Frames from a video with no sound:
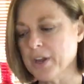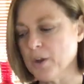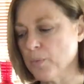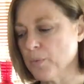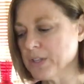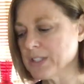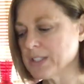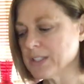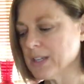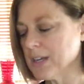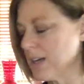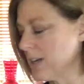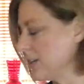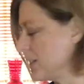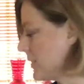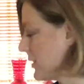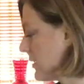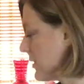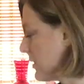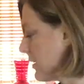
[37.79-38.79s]
Once the
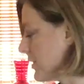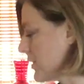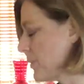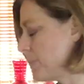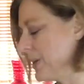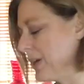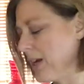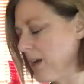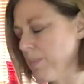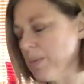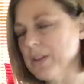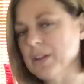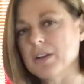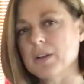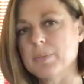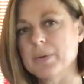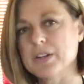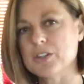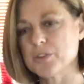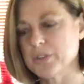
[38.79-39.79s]
onions start to become a little
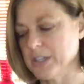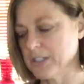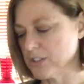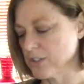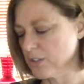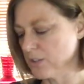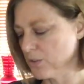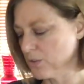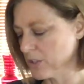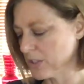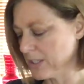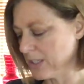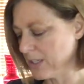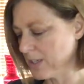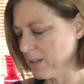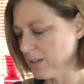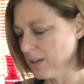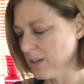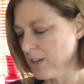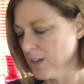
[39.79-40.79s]
bit
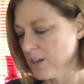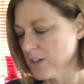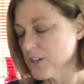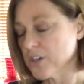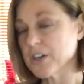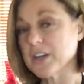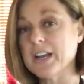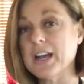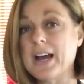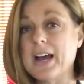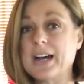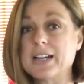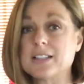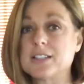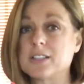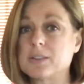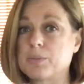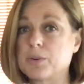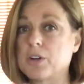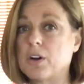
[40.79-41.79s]
translucent, you're gonna add
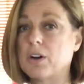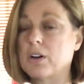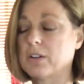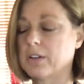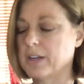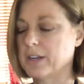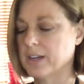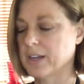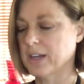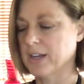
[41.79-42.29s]
some garlic.